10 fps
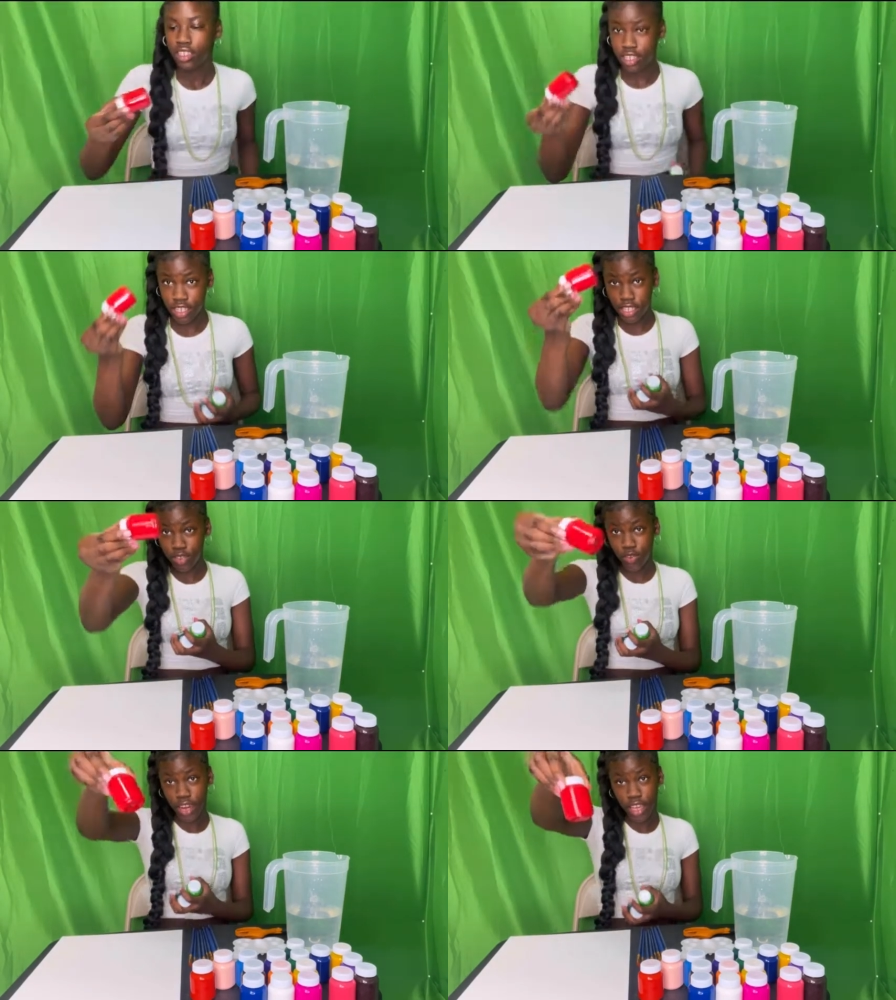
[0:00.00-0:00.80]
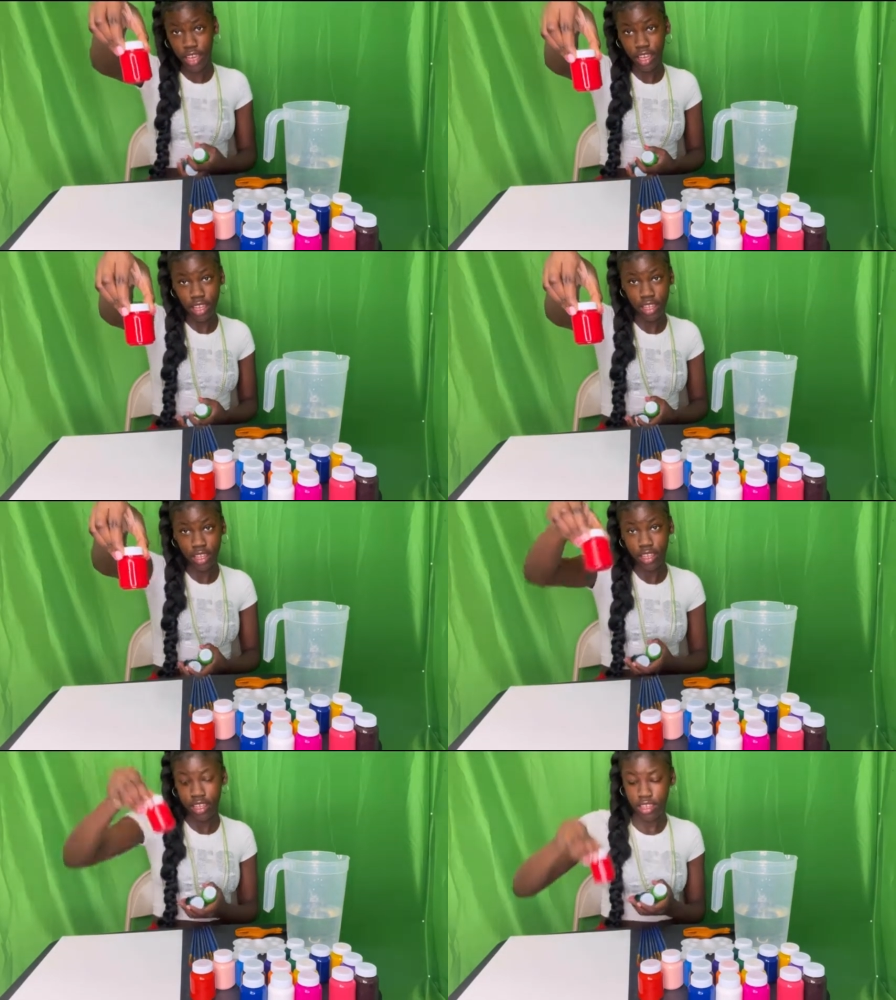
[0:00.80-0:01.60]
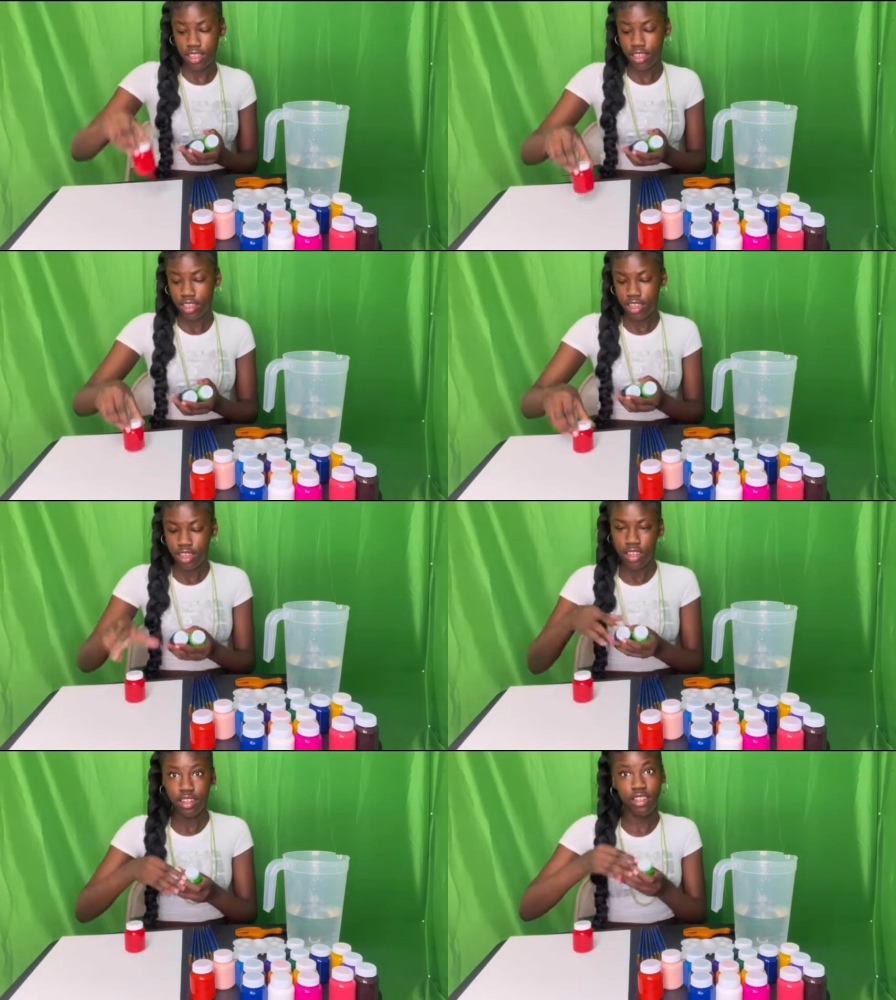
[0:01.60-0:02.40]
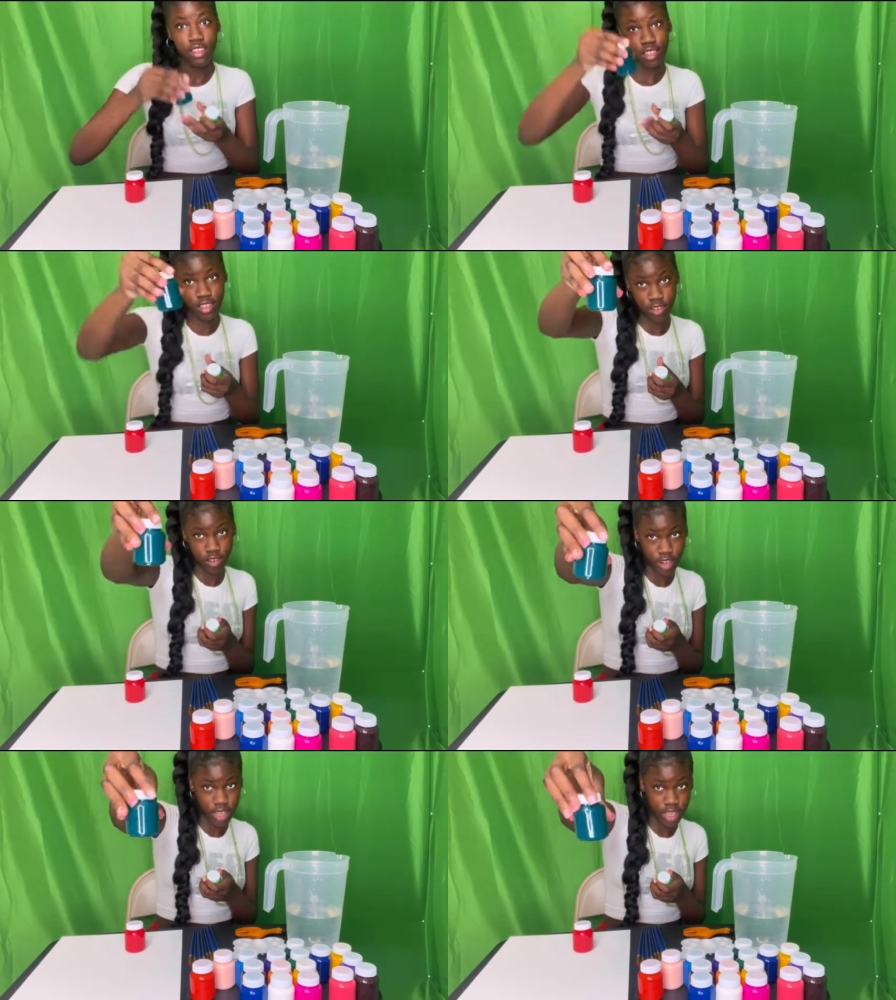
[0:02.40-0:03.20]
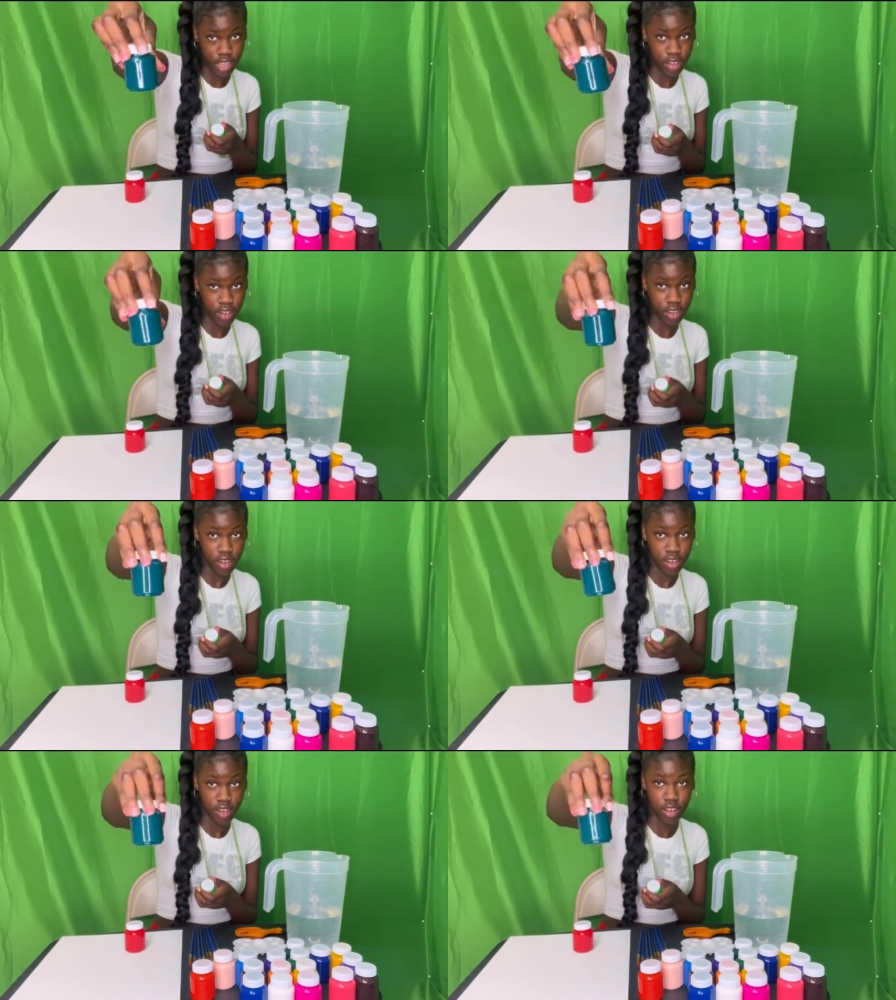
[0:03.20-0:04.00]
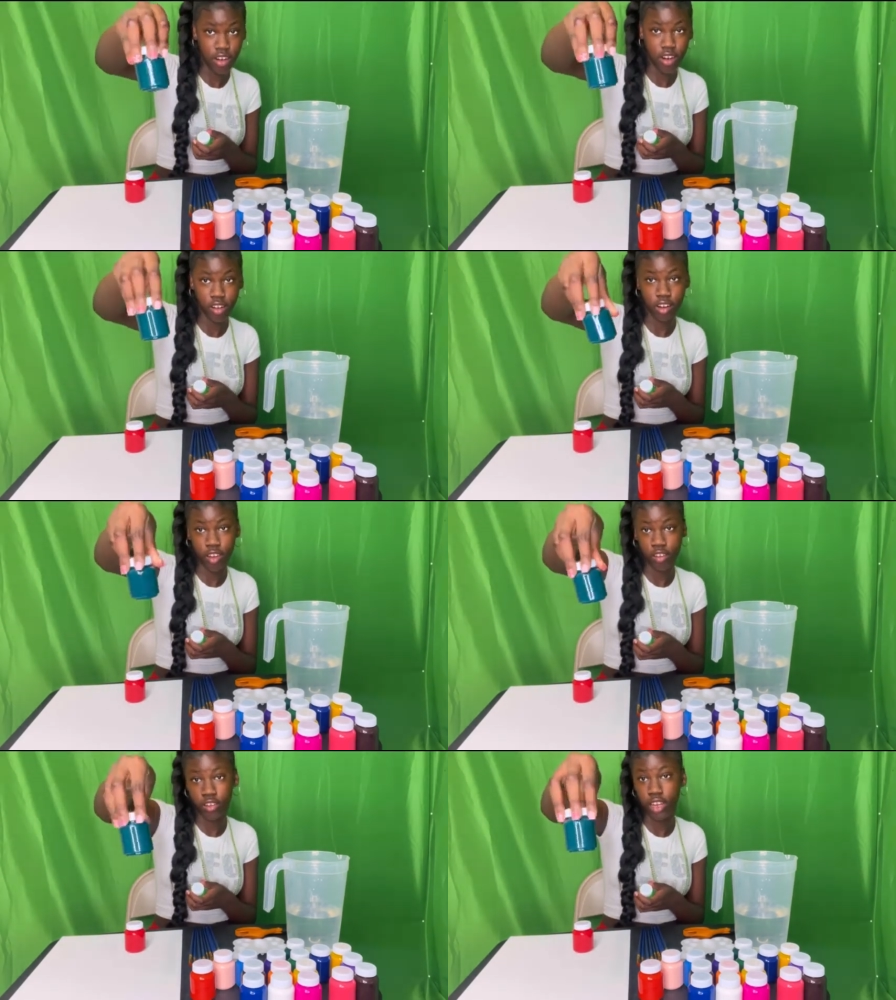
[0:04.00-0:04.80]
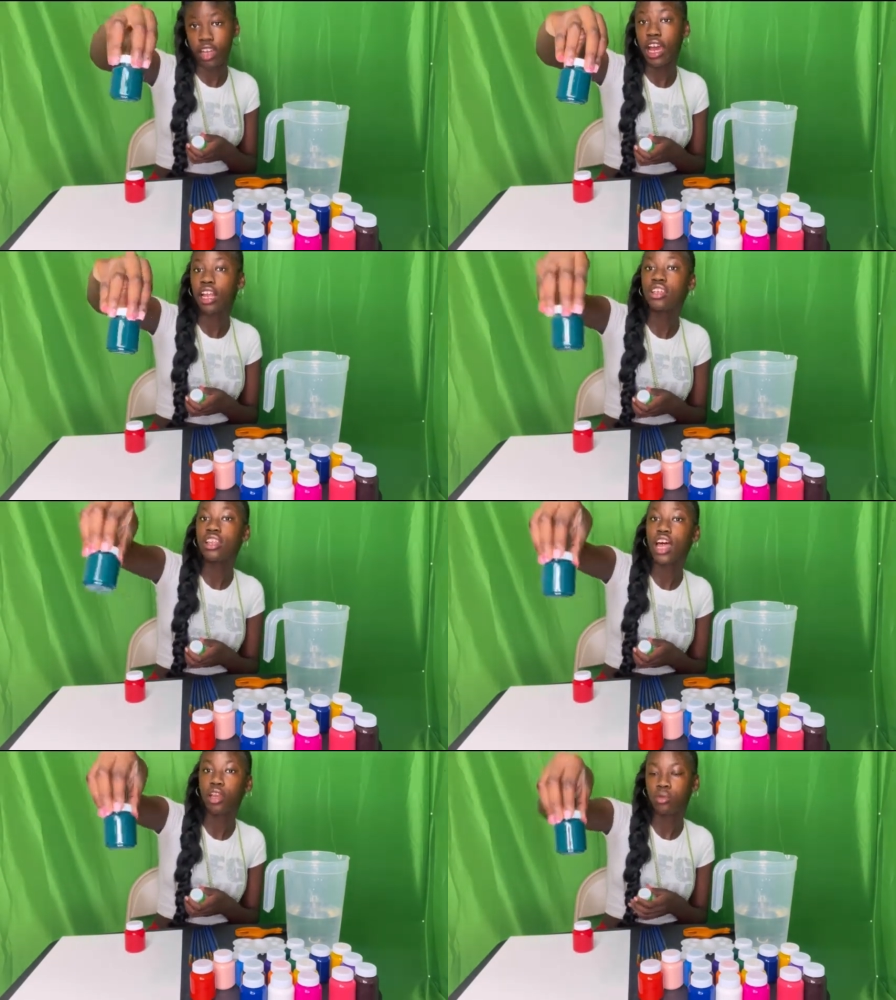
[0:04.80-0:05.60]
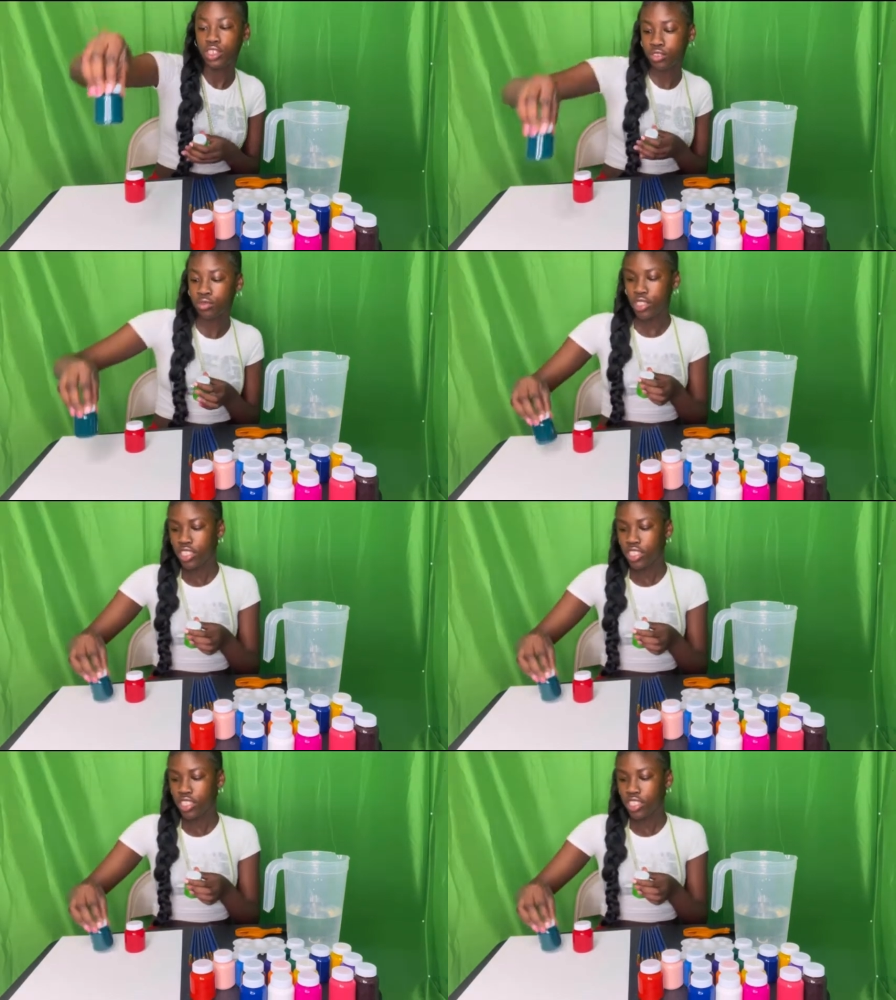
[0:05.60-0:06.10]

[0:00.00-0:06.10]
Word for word: This is red, this is green, the dark green. It kind of look like blue,